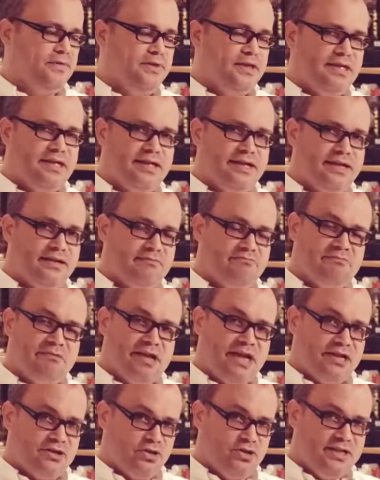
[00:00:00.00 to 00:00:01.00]
the
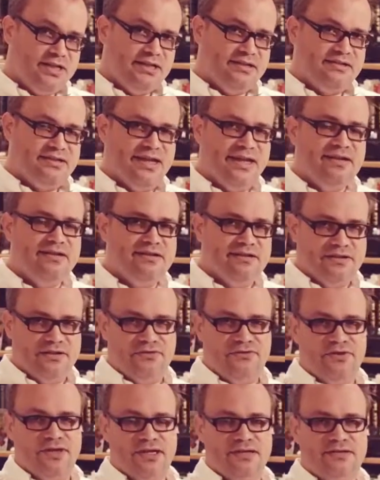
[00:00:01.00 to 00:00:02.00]
actually intended
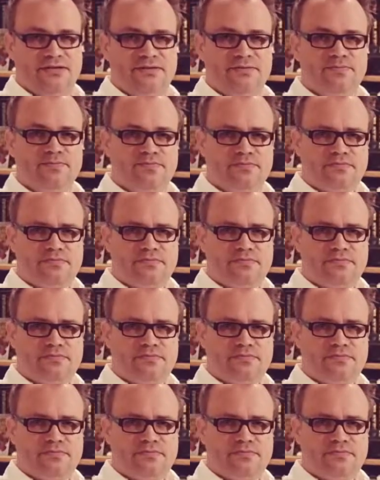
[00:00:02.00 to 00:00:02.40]
effects.